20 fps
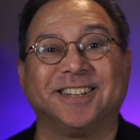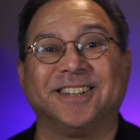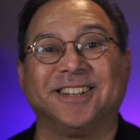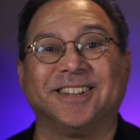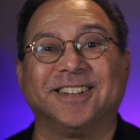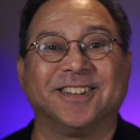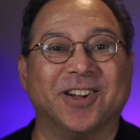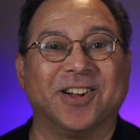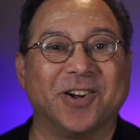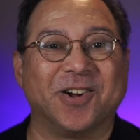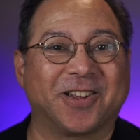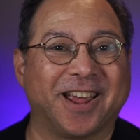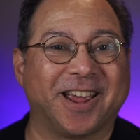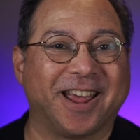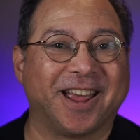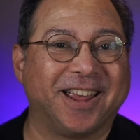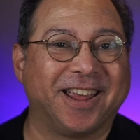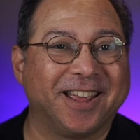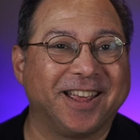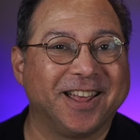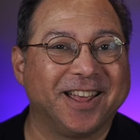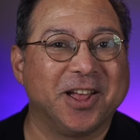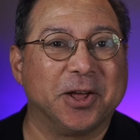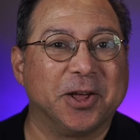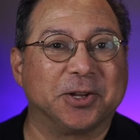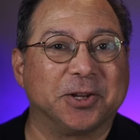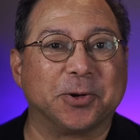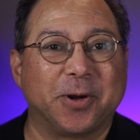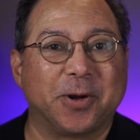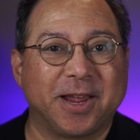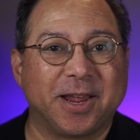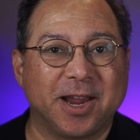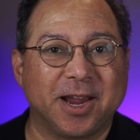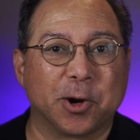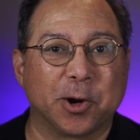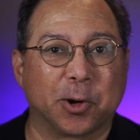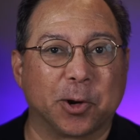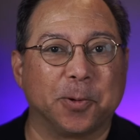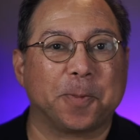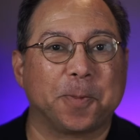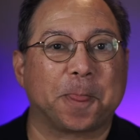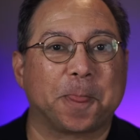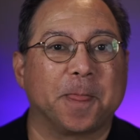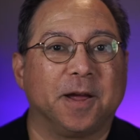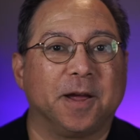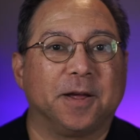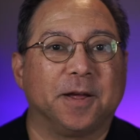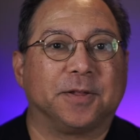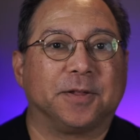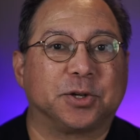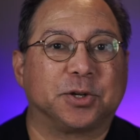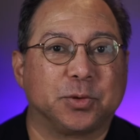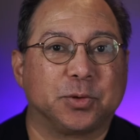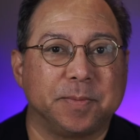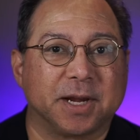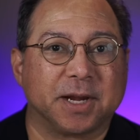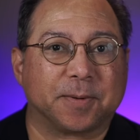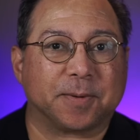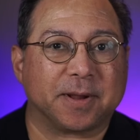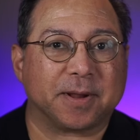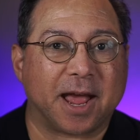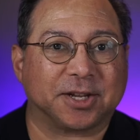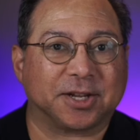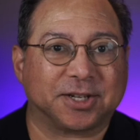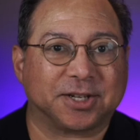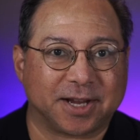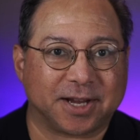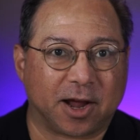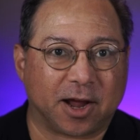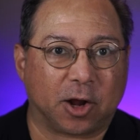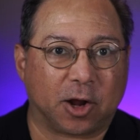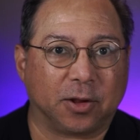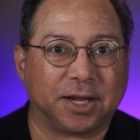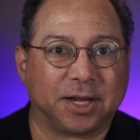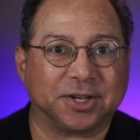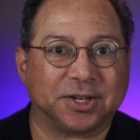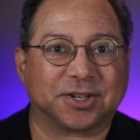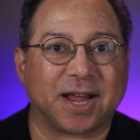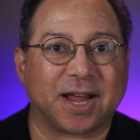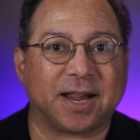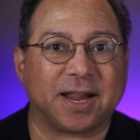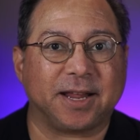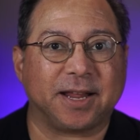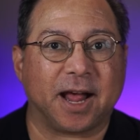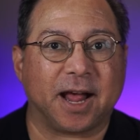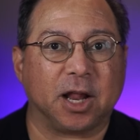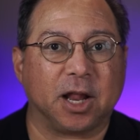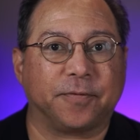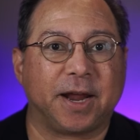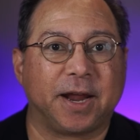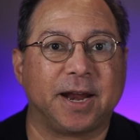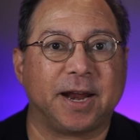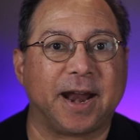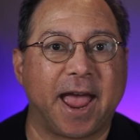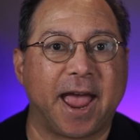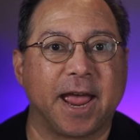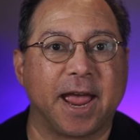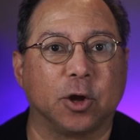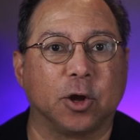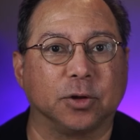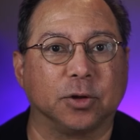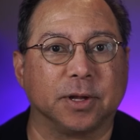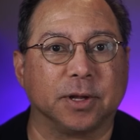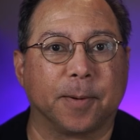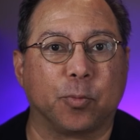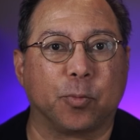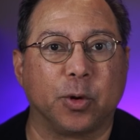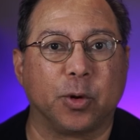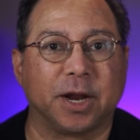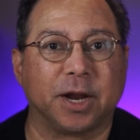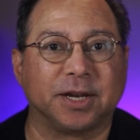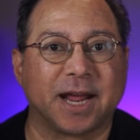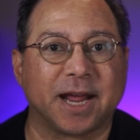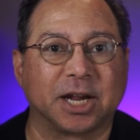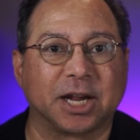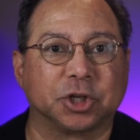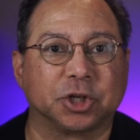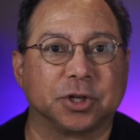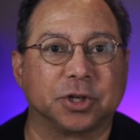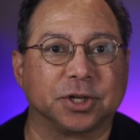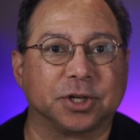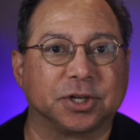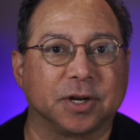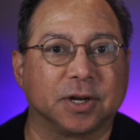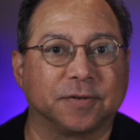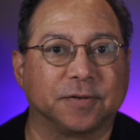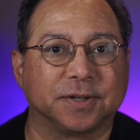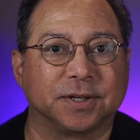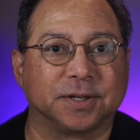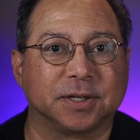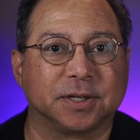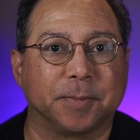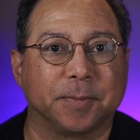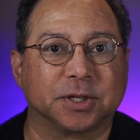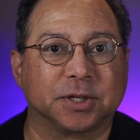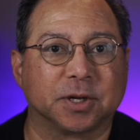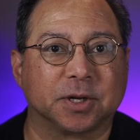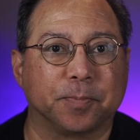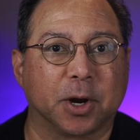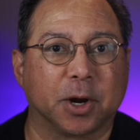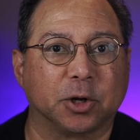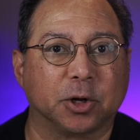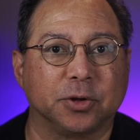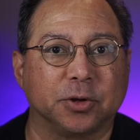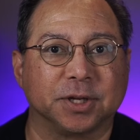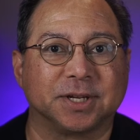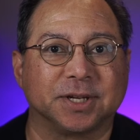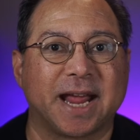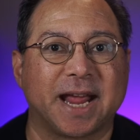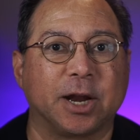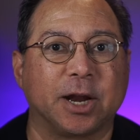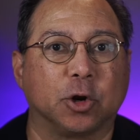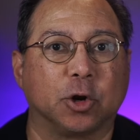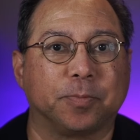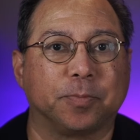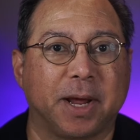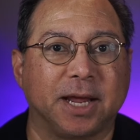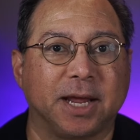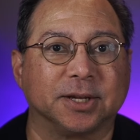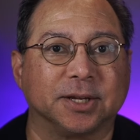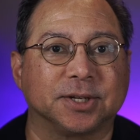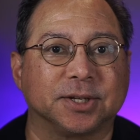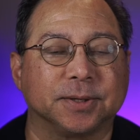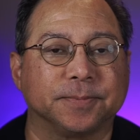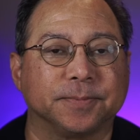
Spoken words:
Okay, so here the Stream Deck XL is slightly elevated and angled up when attached to the shelf system as compared to the standard base.